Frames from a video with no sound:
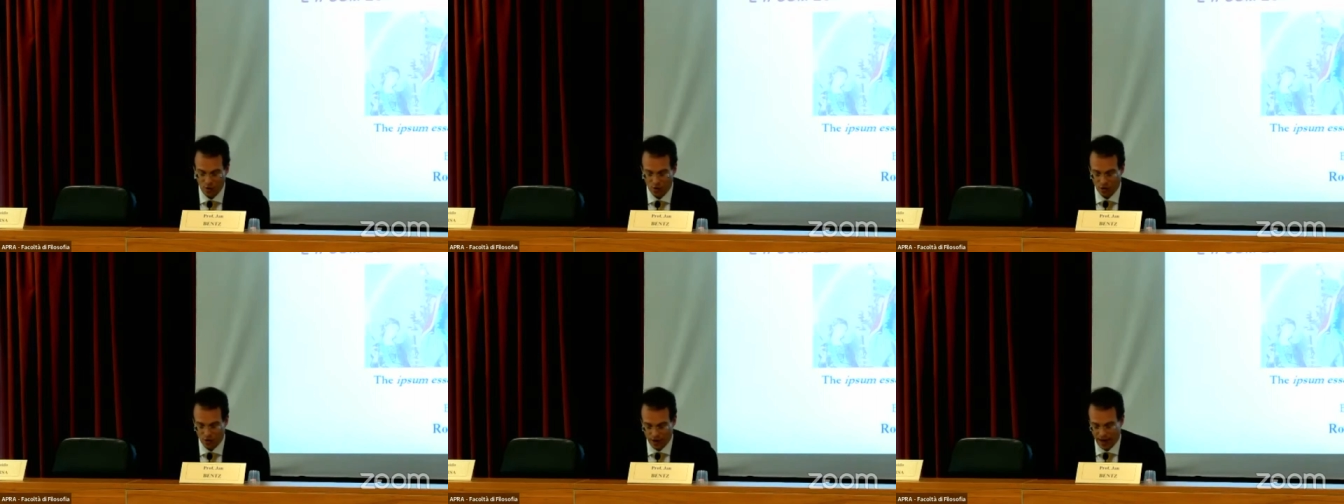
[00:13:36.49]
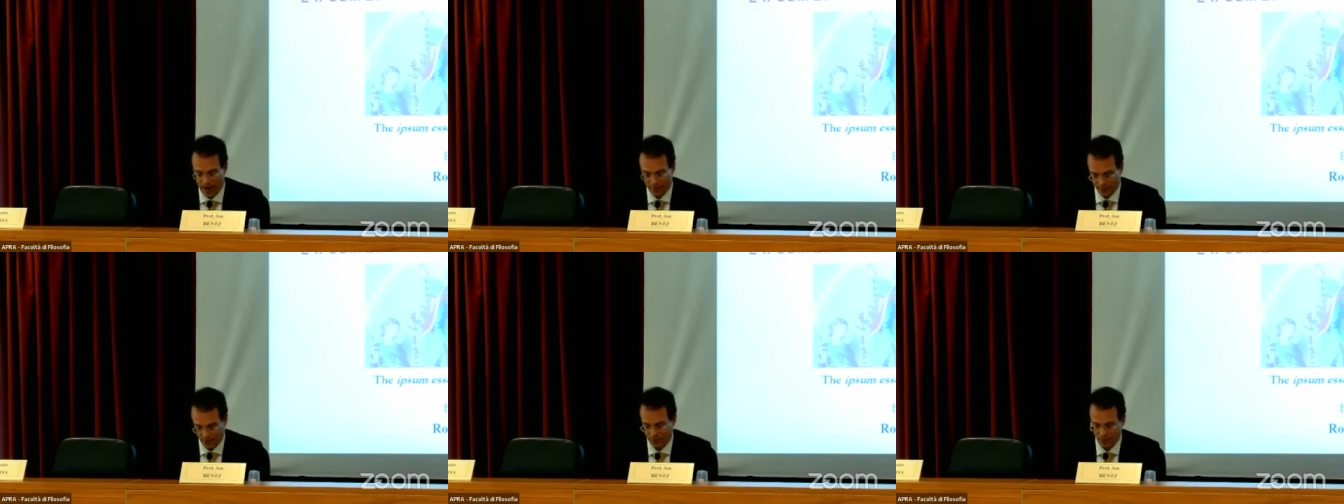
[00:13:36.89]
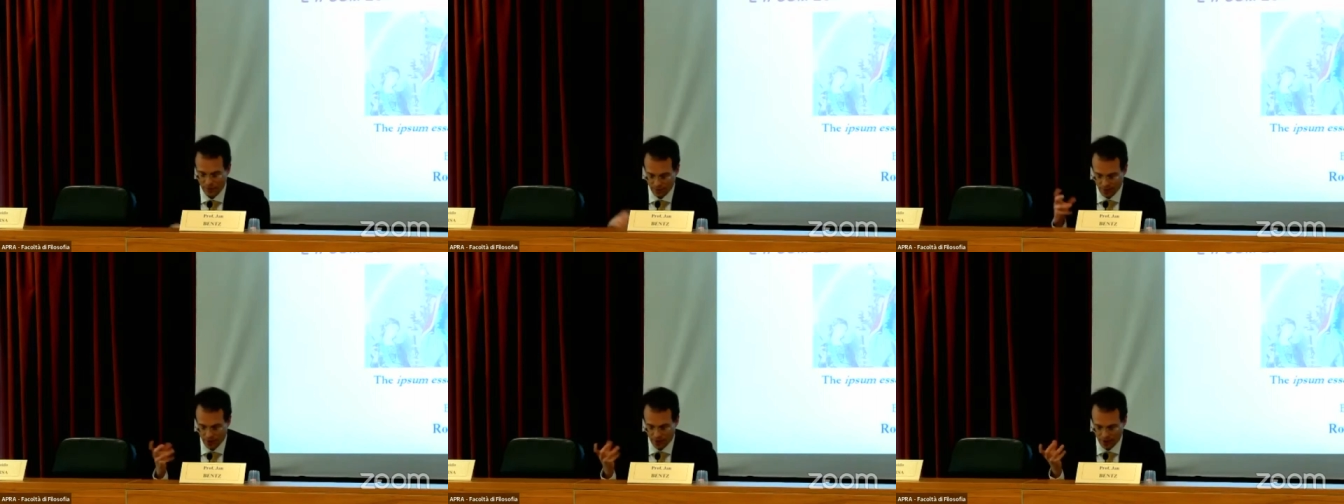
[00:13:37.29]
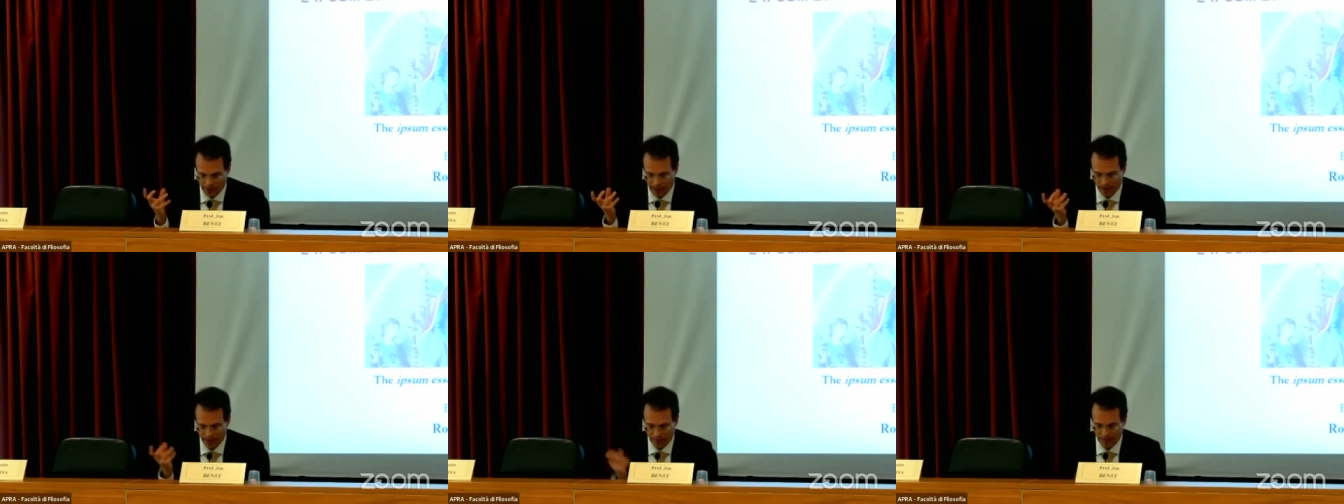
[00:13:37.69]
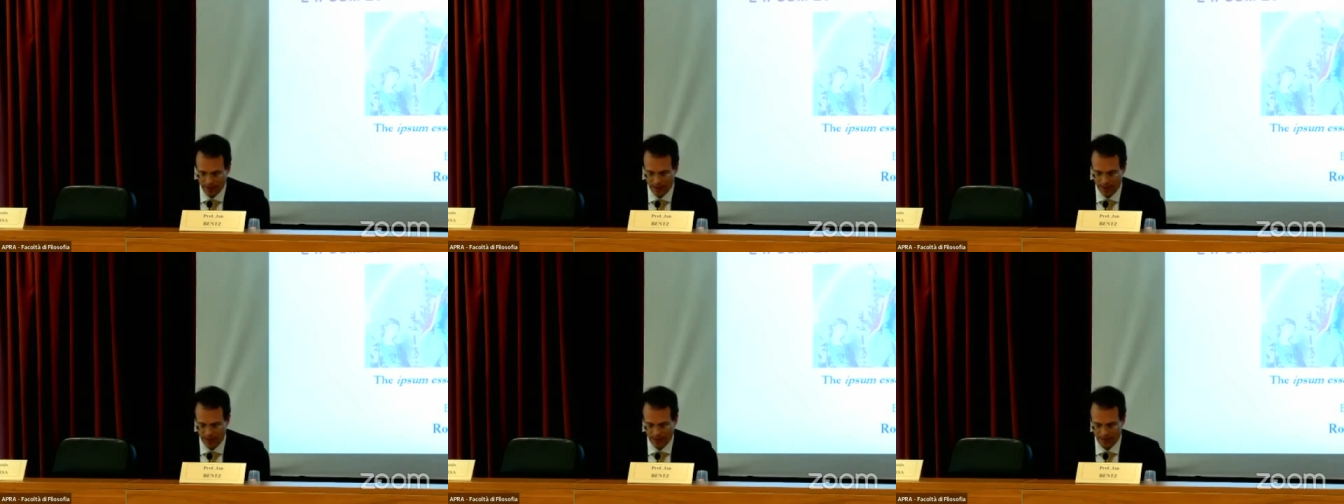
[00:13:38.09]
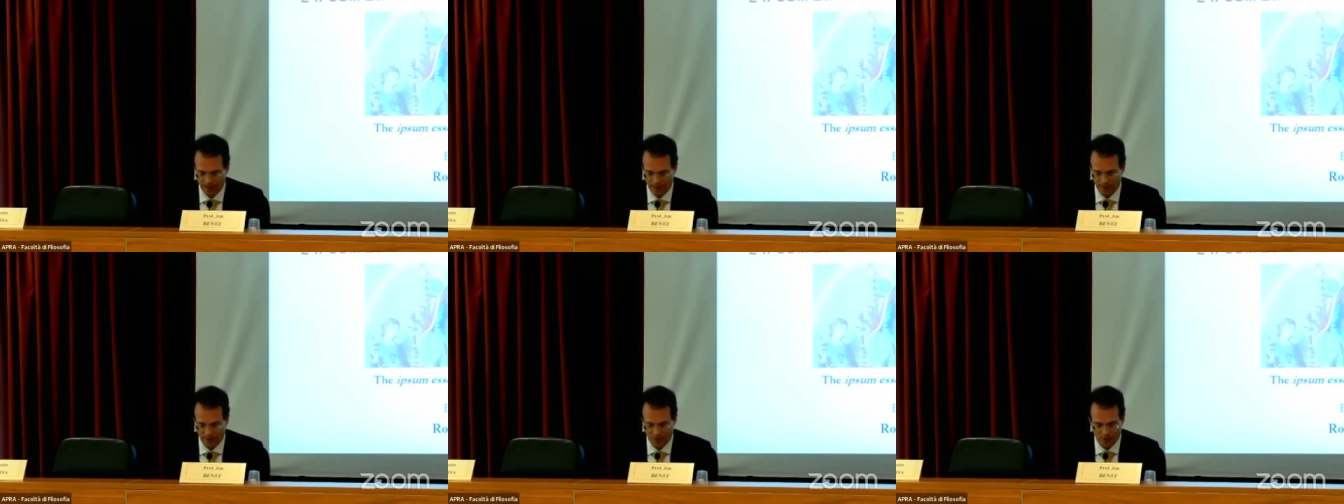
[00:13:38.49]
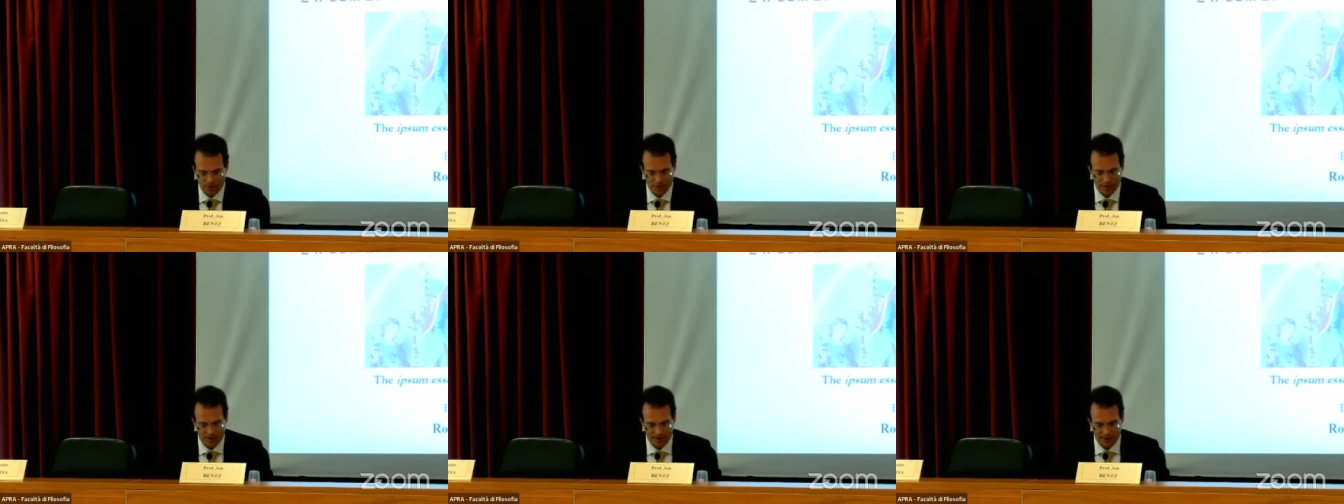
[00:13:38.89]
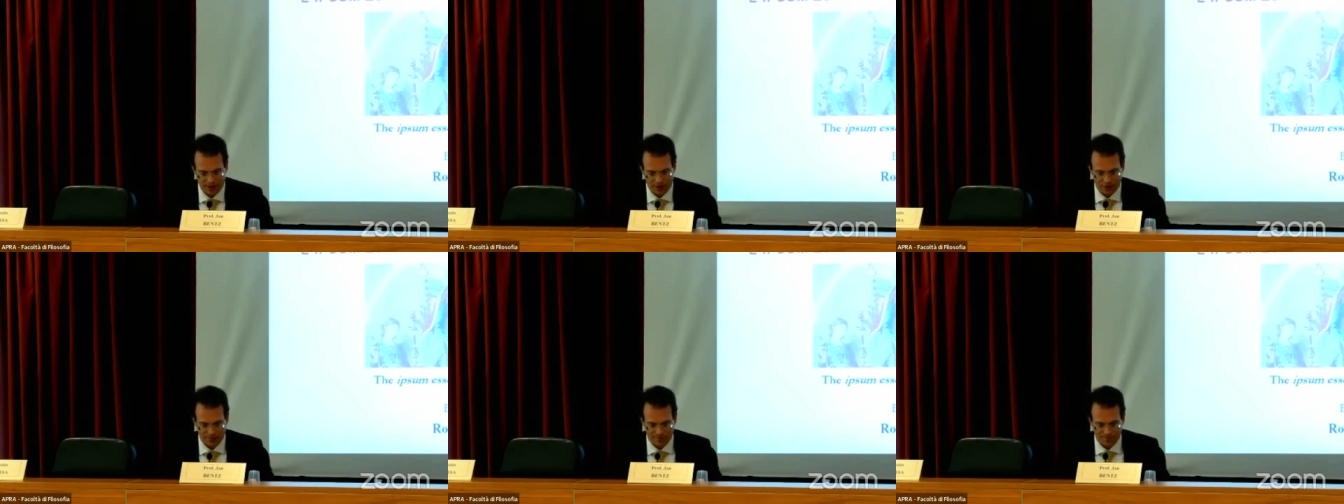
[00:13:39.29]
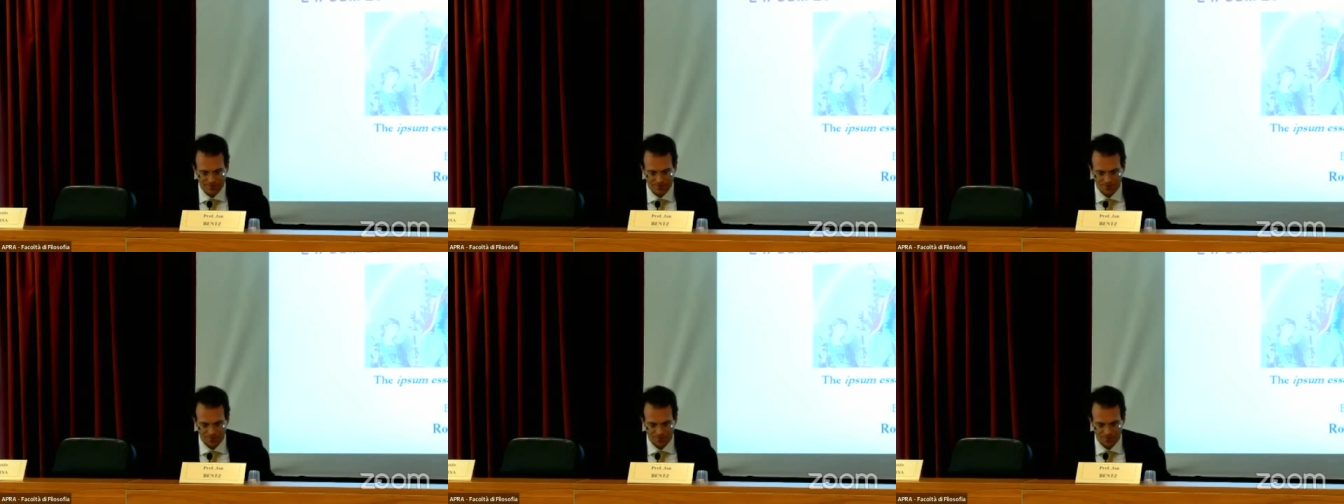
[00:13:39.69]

or absolute spirit and its dialectical concretization.